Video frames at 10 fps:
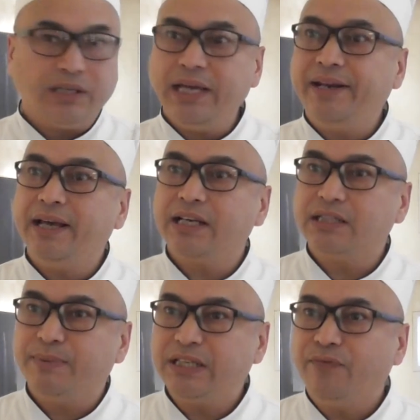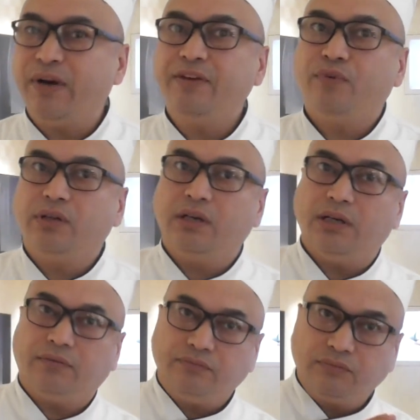area specified for
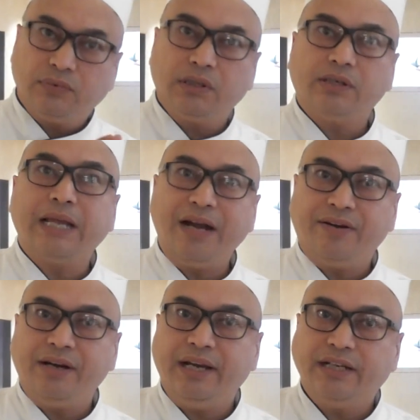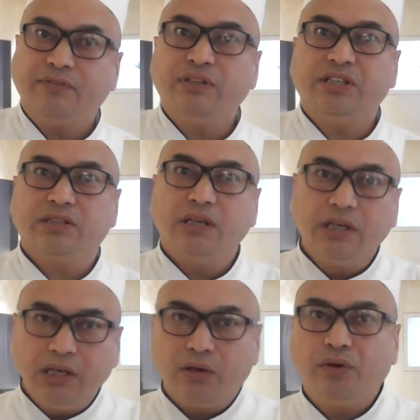the dietary needs, which is
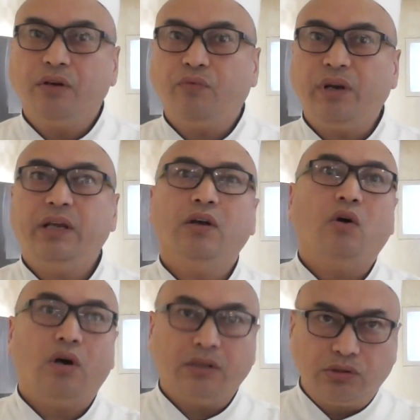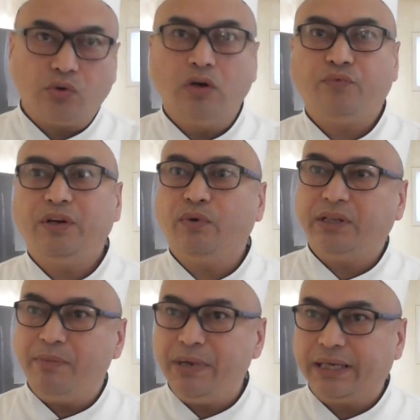gluten-free or salt-free what
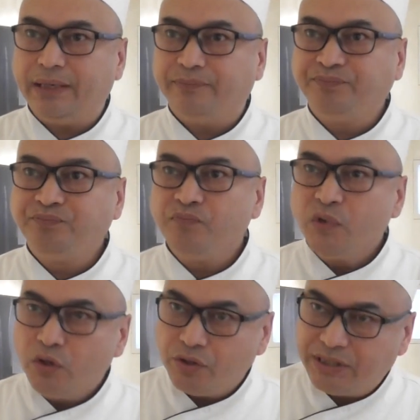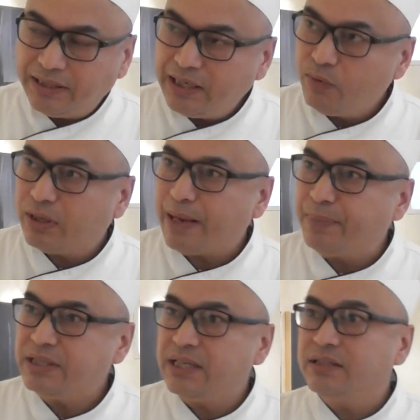they're making. So generally what
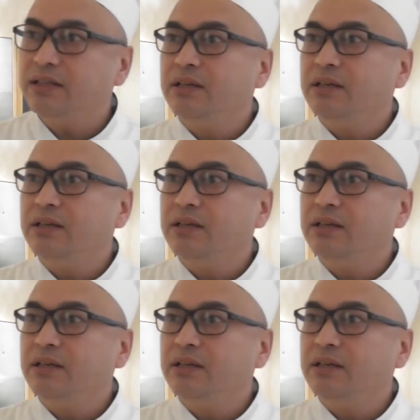happens is,